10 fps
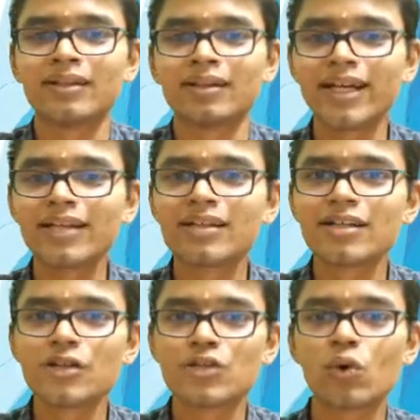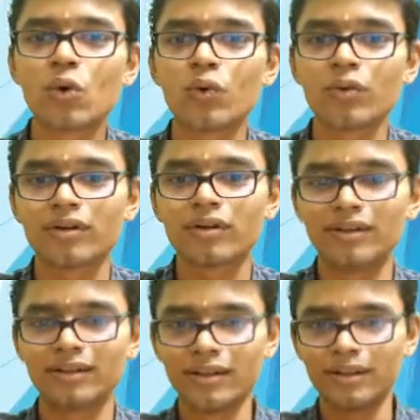Right? So
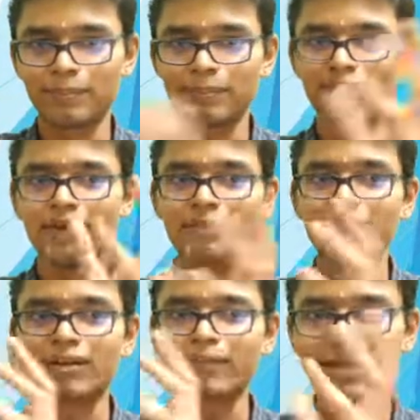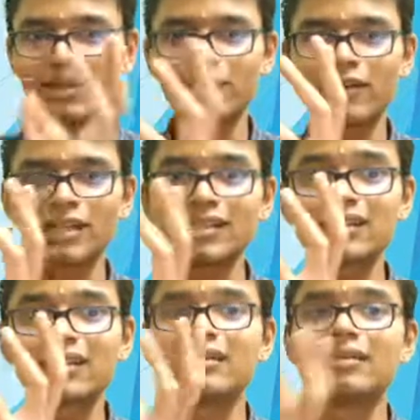the remaining power
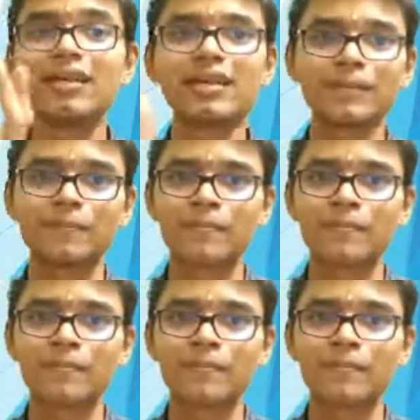is 3.